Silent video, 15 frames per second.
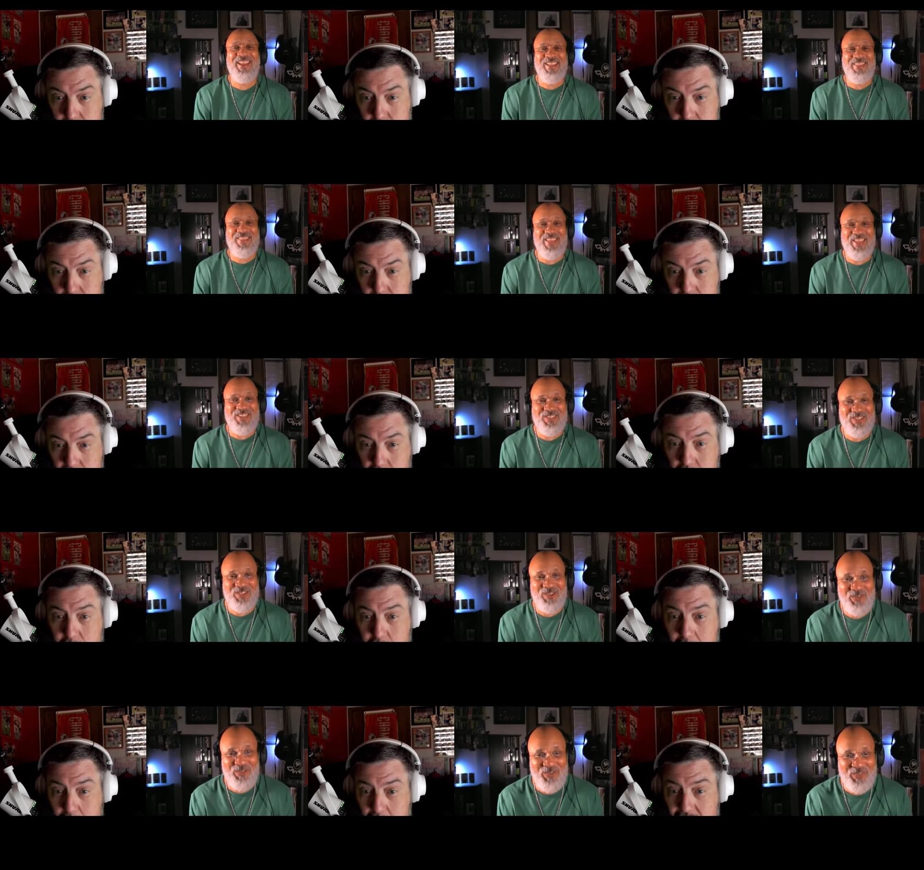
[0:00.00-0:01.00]
Speaker 1: That is, you so know what
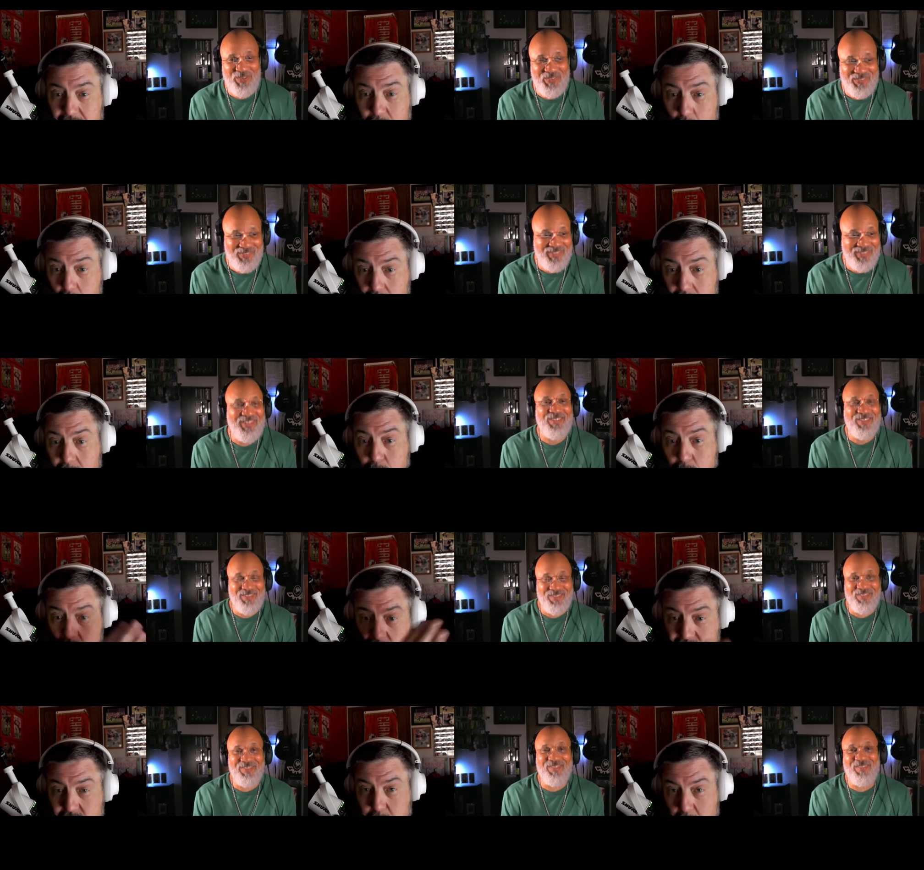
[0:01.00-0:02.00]
true. I mean. Before they
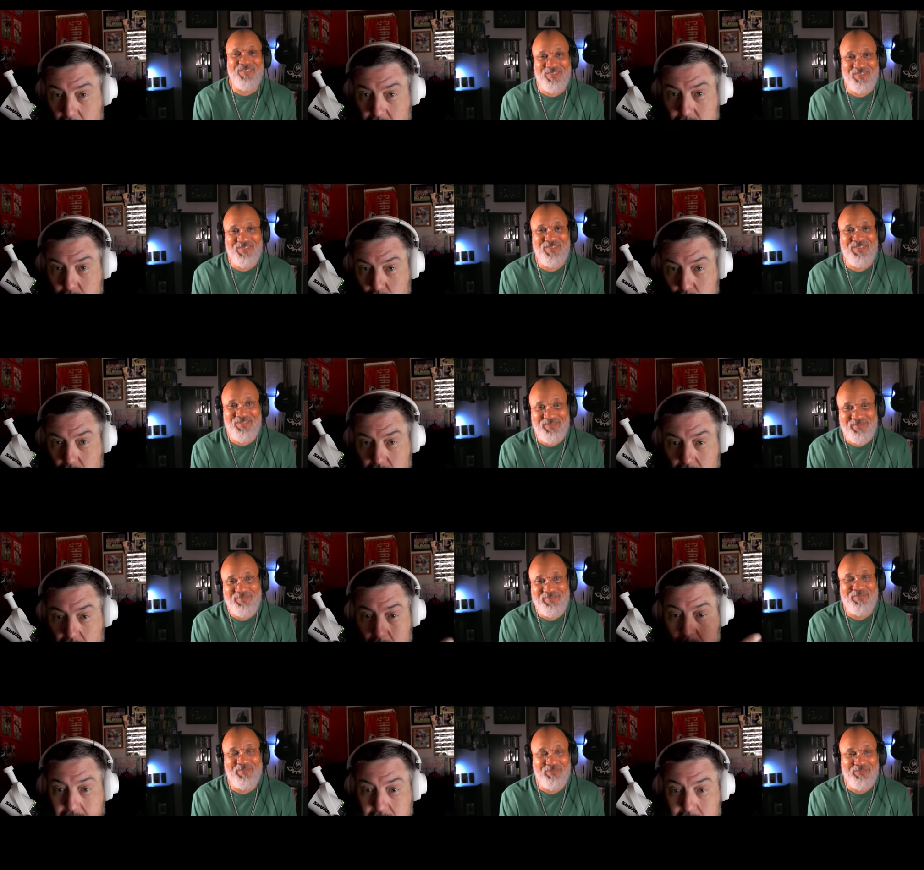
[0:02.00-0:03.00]
moved to Baltimore,
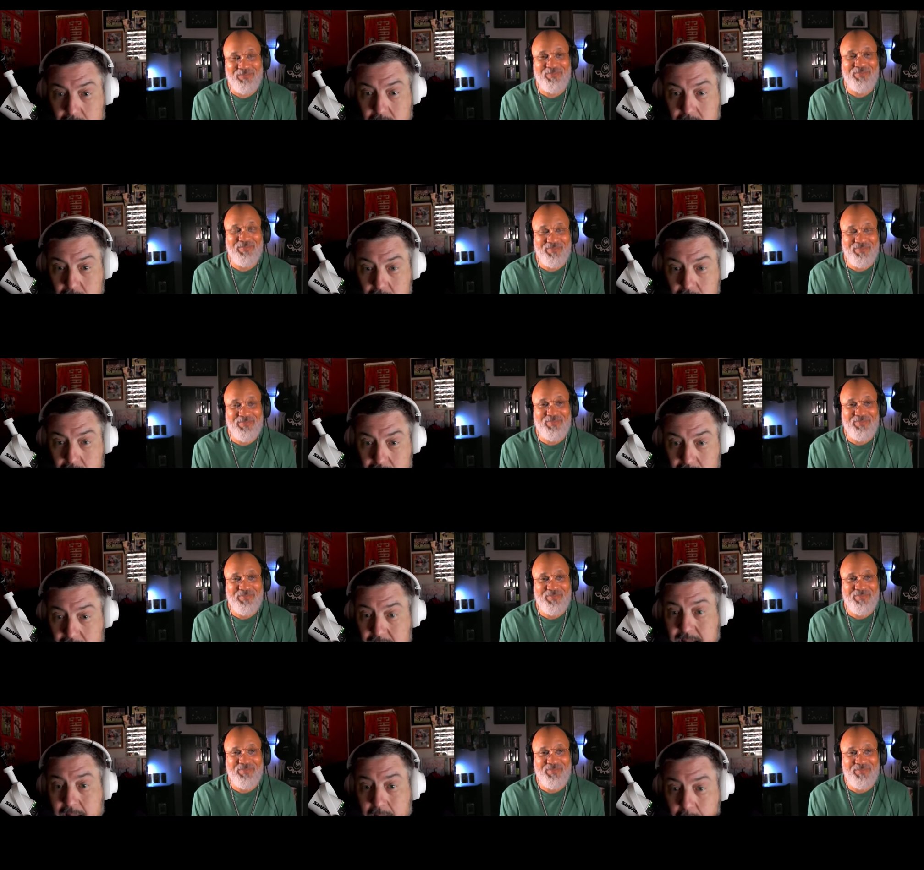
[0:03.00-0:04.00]
I mean,
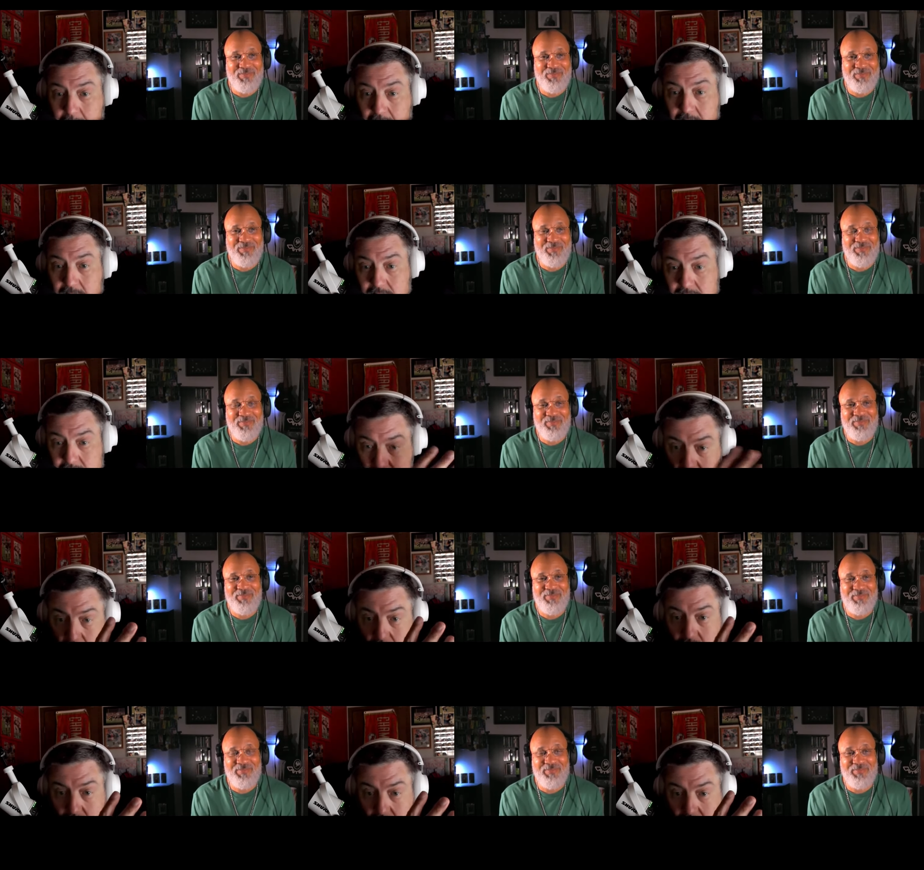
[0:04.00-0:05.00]
they came out of the
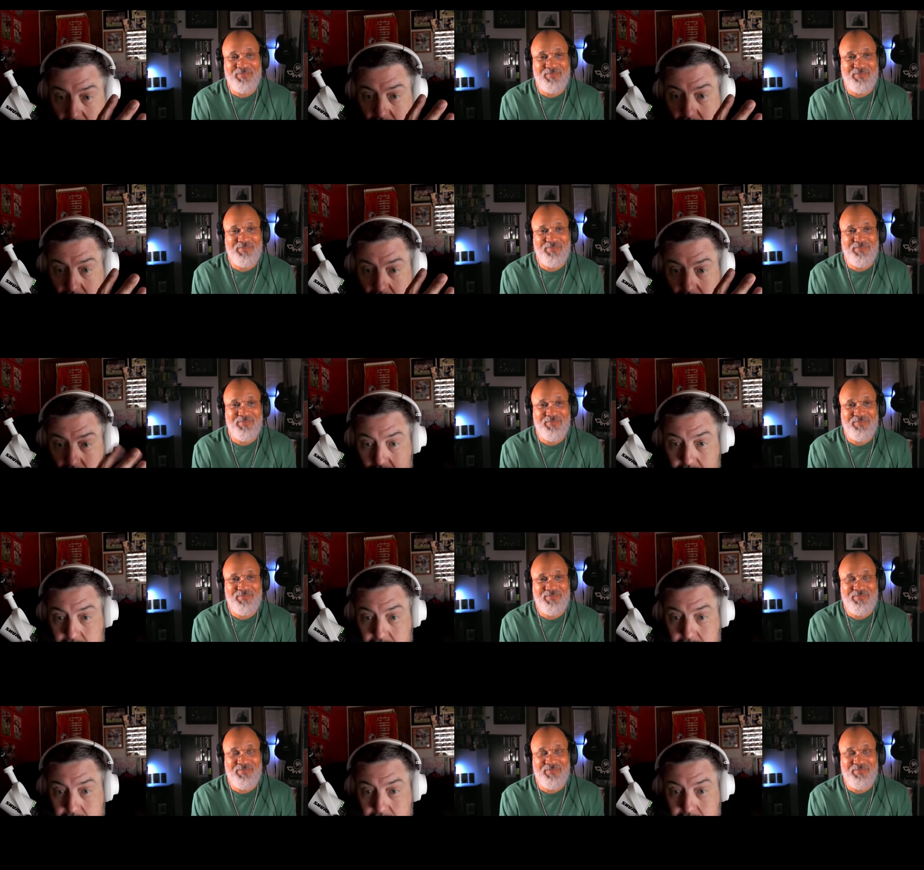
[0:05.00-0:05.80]
cellar that year.